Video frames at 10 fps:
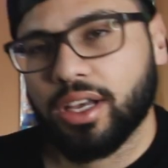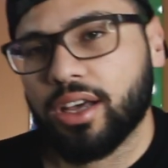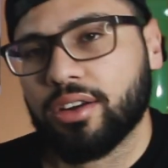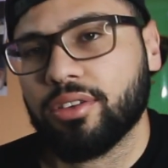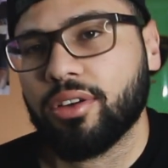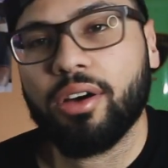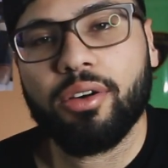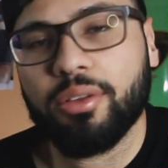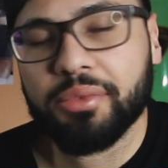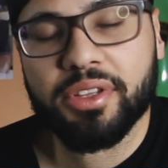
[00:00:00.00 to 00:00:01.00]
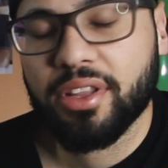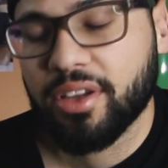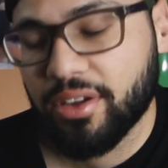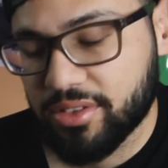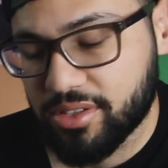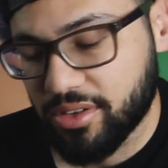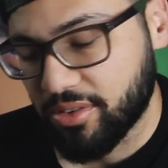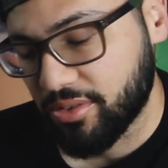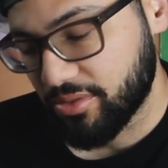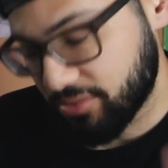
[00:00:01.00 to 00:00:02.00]
I don't know how limited they are
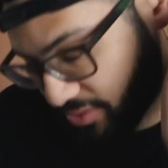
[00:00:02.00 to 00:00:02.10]
so